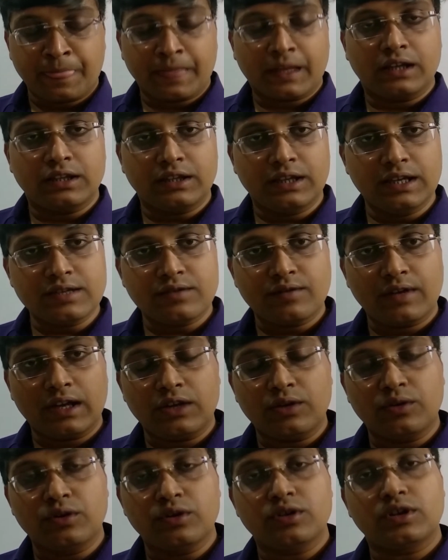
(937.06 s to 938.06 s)
This
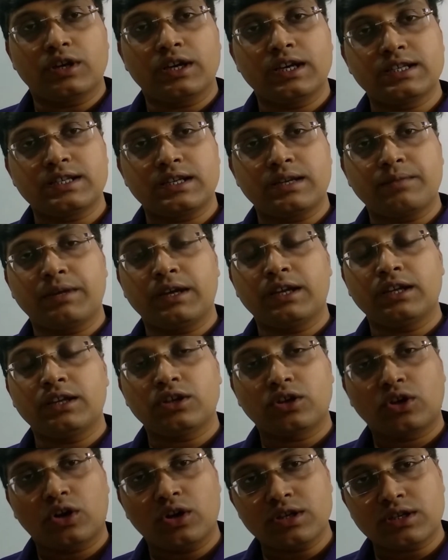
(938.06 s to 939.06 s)
value is remain
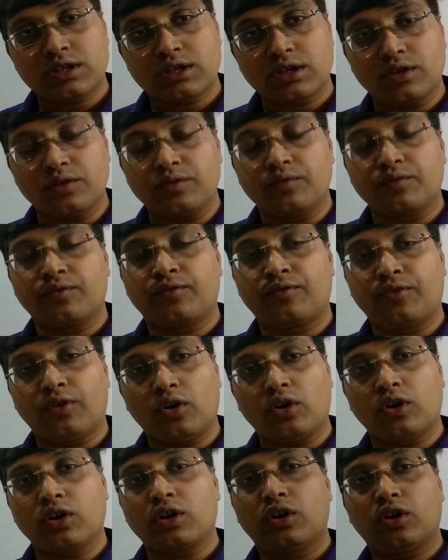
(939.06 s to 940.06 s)
constant
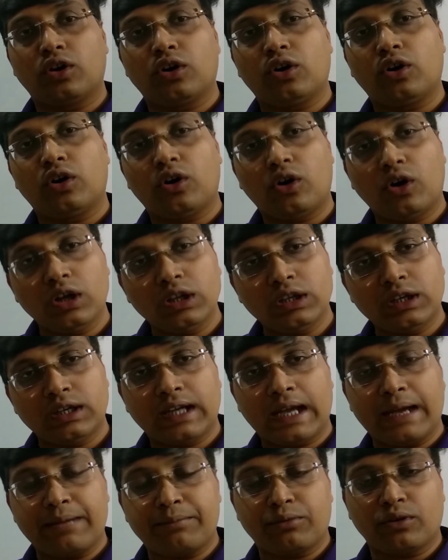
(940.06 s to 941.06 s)
for all the
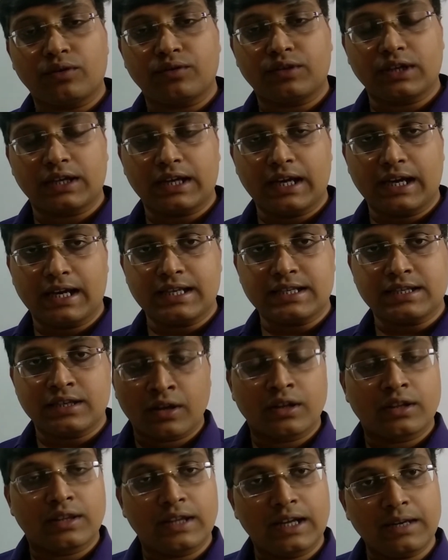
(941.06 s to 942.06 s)
type of the gas.
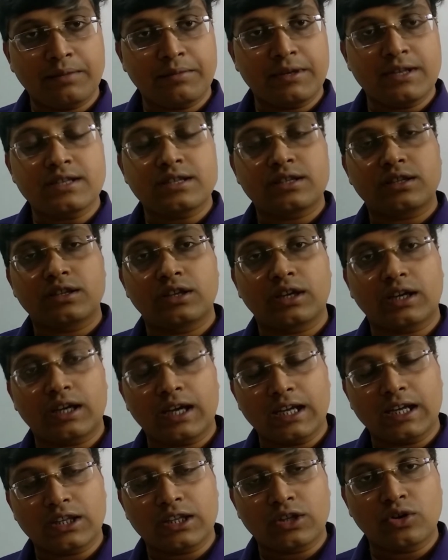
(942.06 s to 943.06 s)
That means the
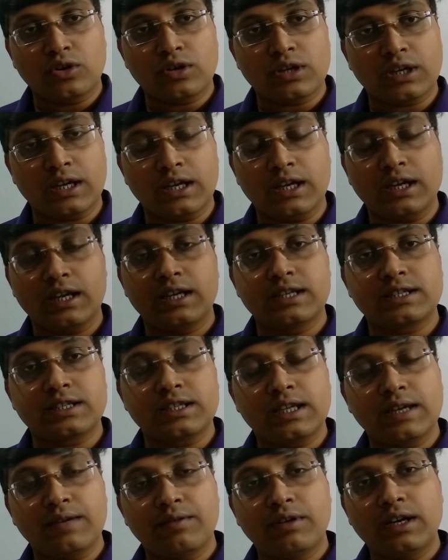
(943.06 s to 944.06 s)
cathode ray is
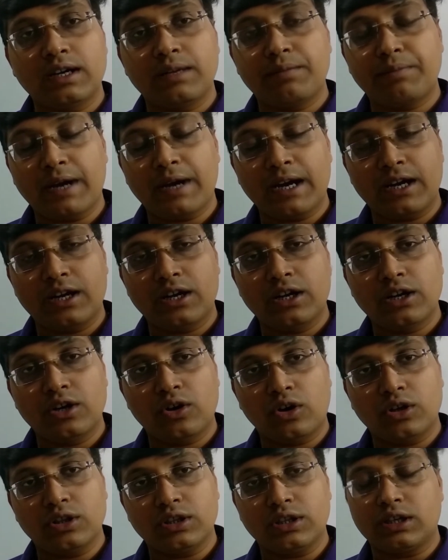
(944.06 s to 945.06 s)
never dependent
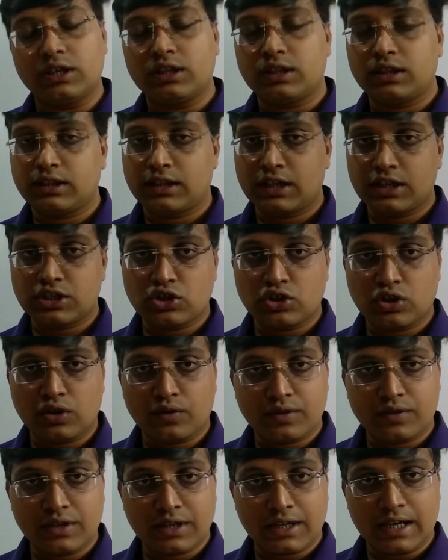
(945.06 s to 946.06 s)
on the nature of
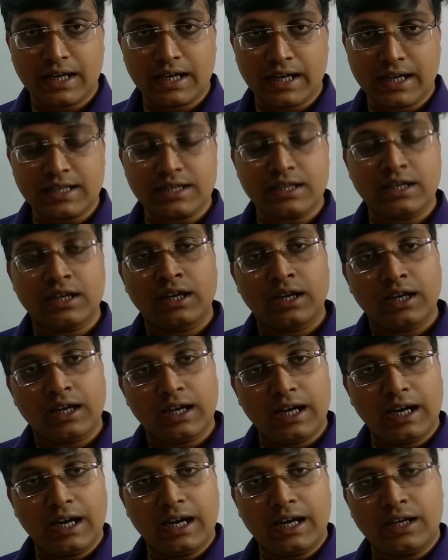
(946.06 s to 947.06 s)
the gas
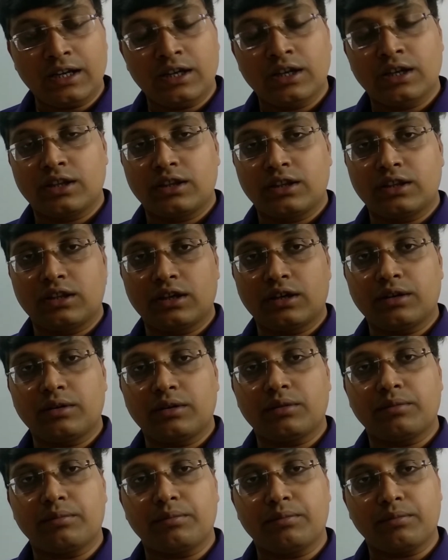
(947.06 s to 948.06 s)
and the
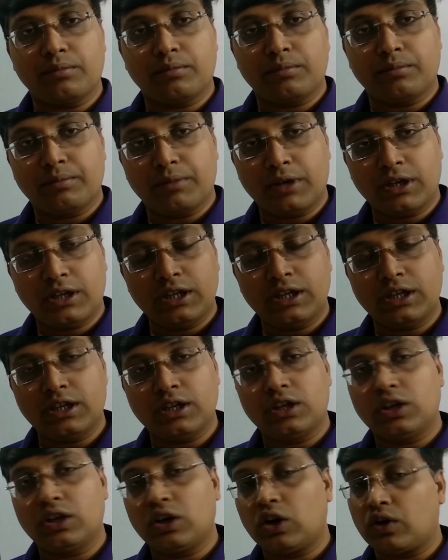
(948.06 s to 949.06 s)

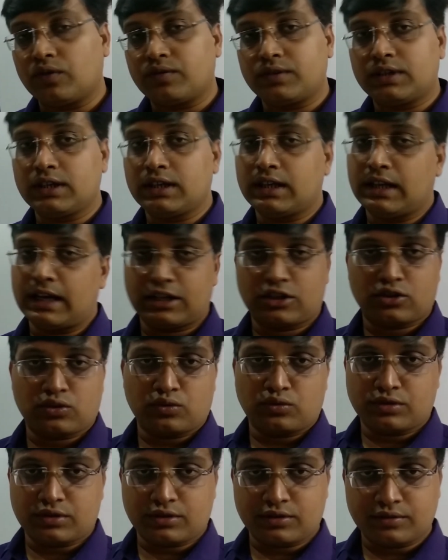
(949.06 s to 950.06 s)
material of the
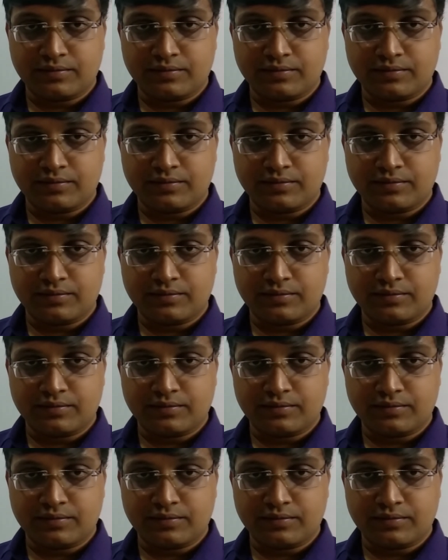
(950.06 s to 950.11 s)
electrodes.